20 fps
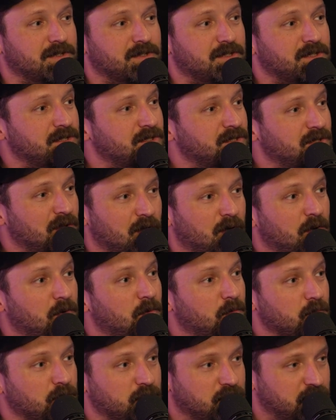
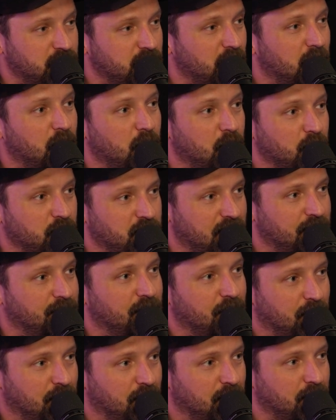so
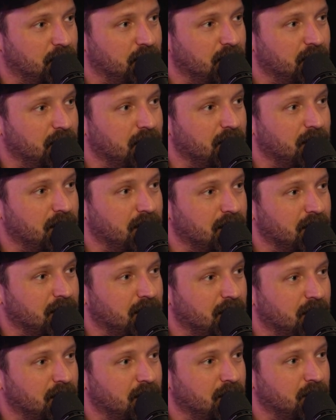difficult,
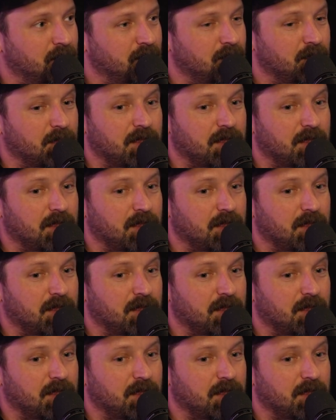you know?